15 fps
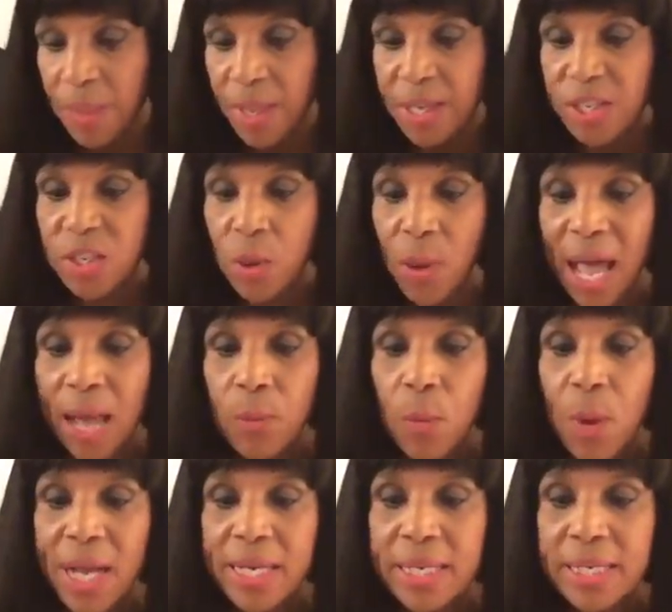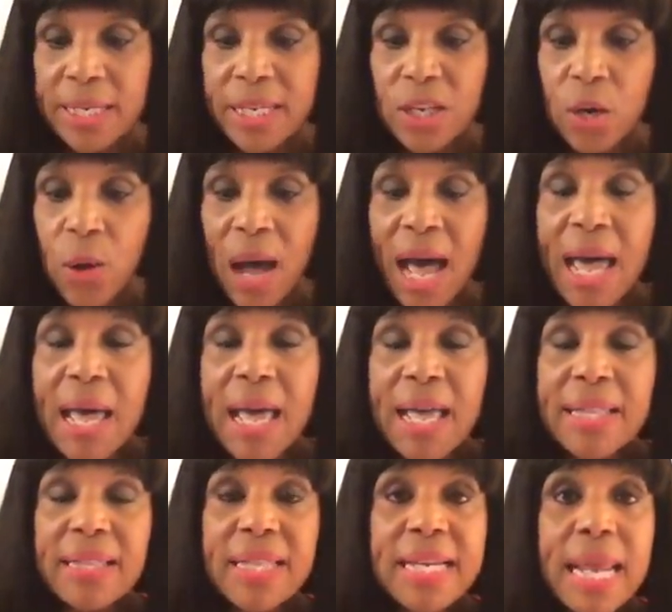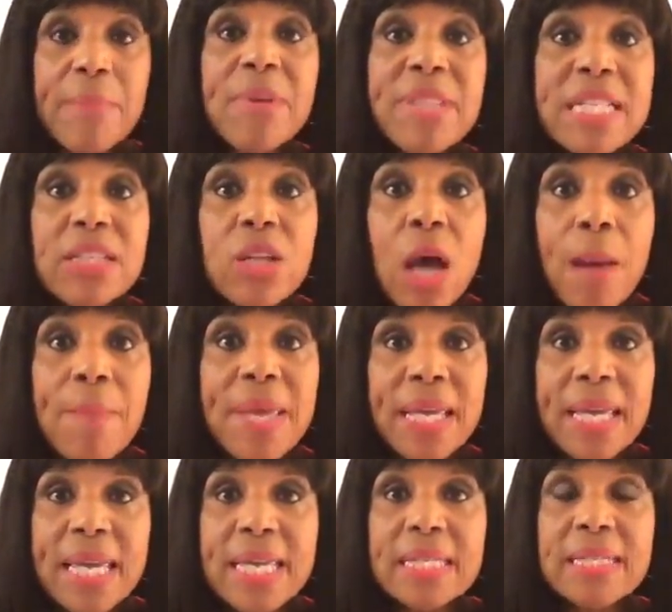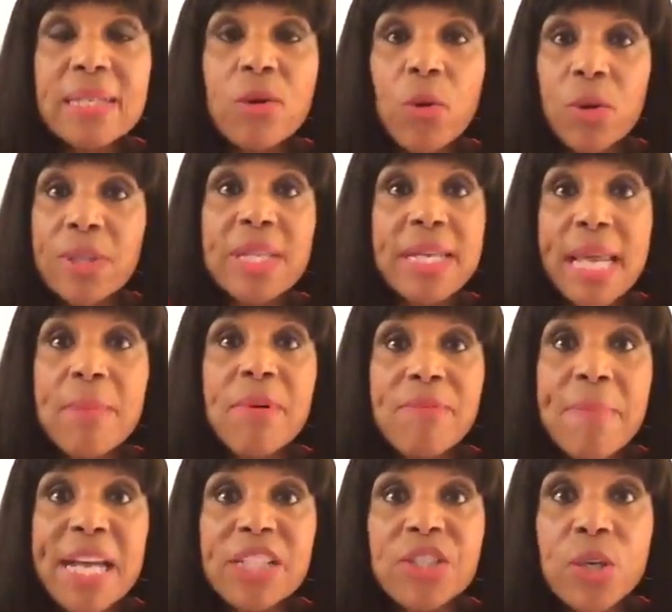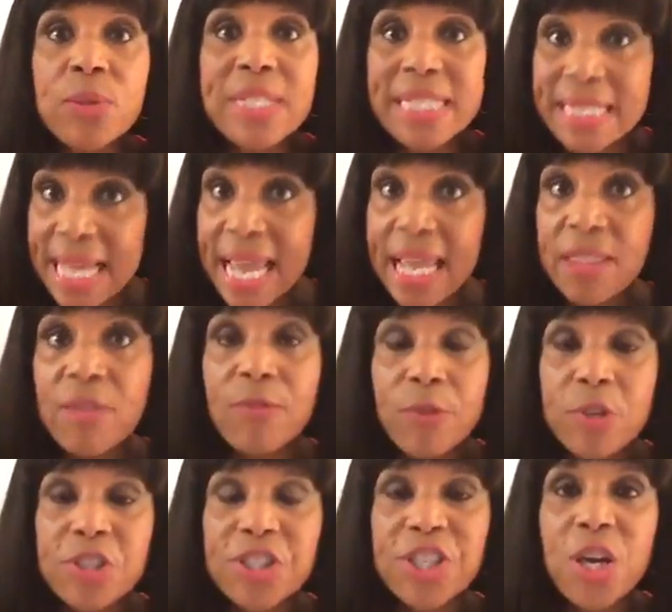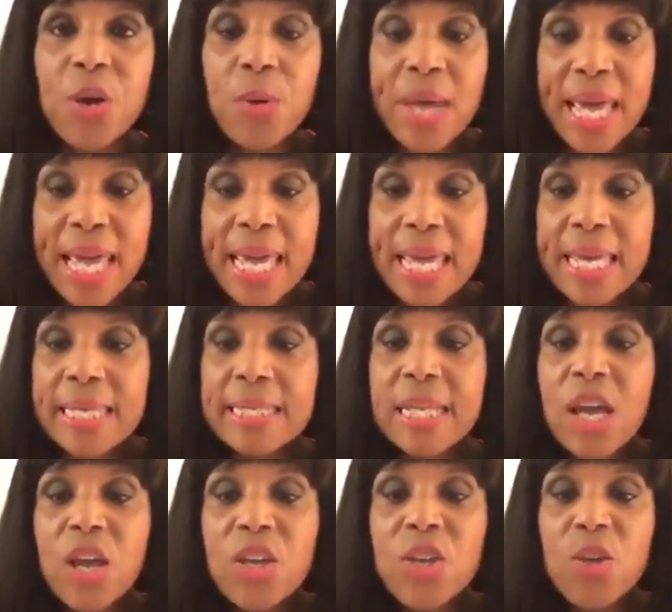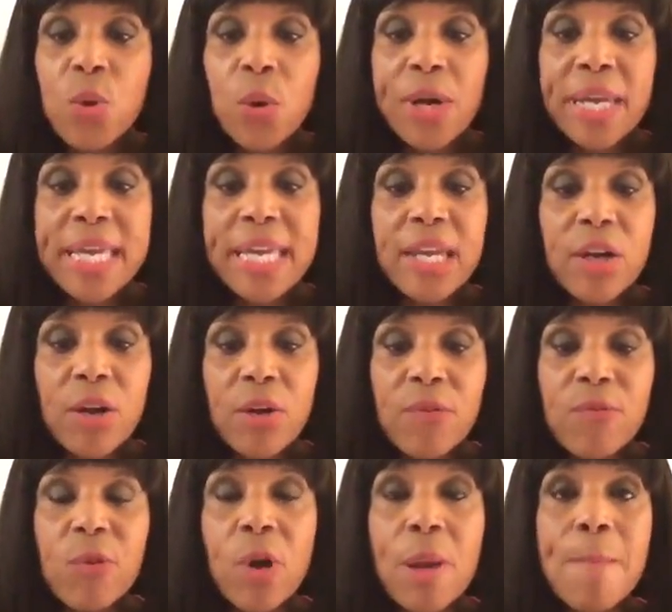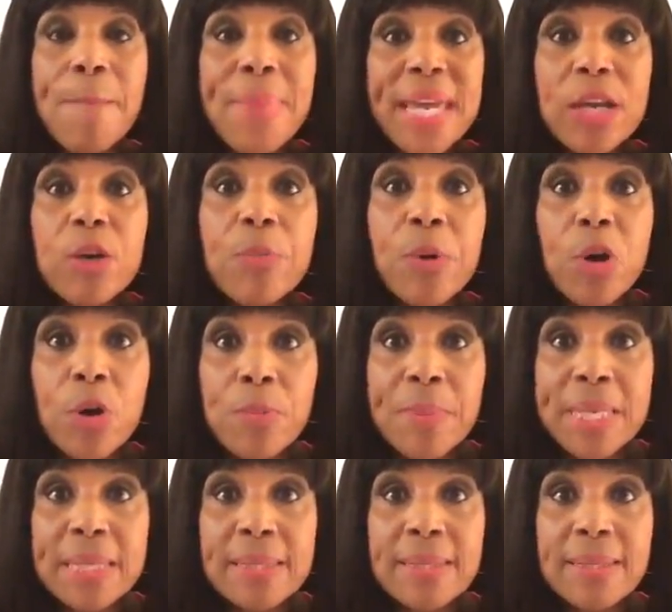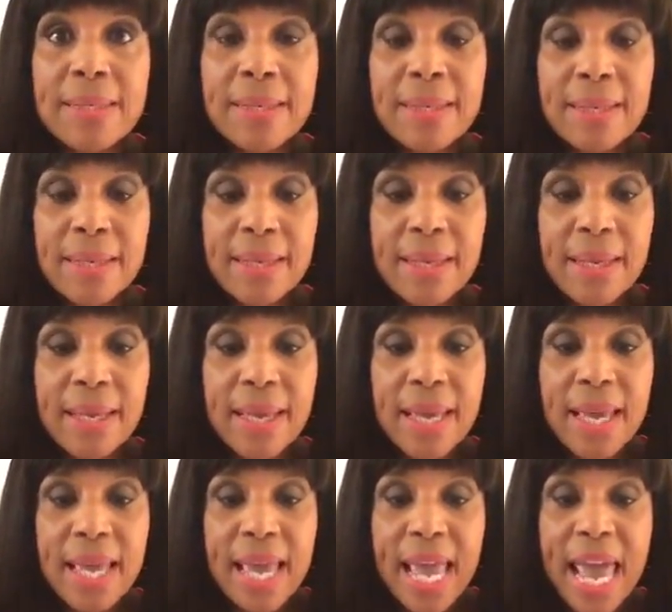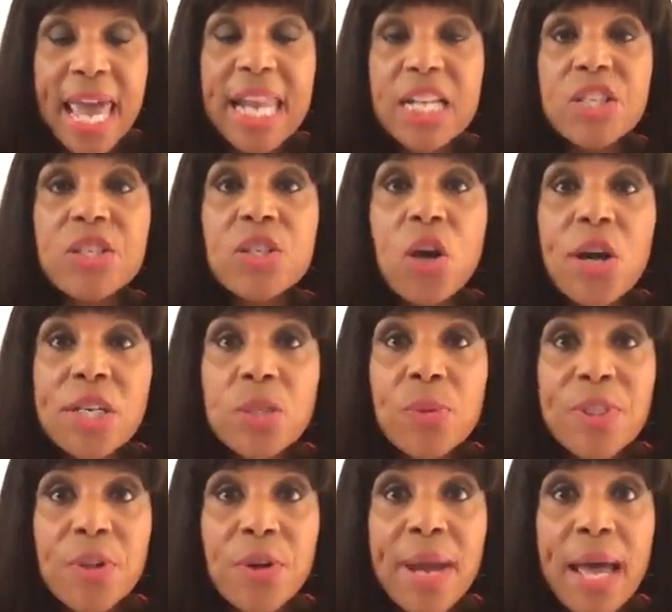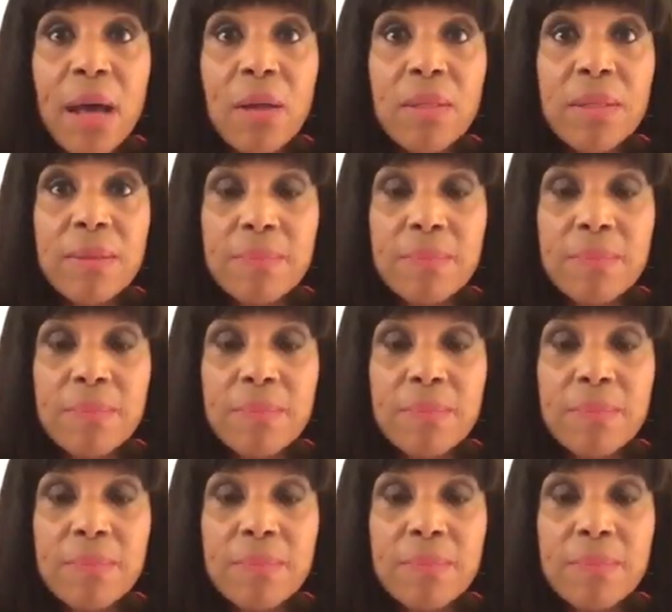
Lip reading: So I want, the name of this topic is, or the name of my show today, the first show, is You're Here for a Bigger Purpose, and it starts with your health.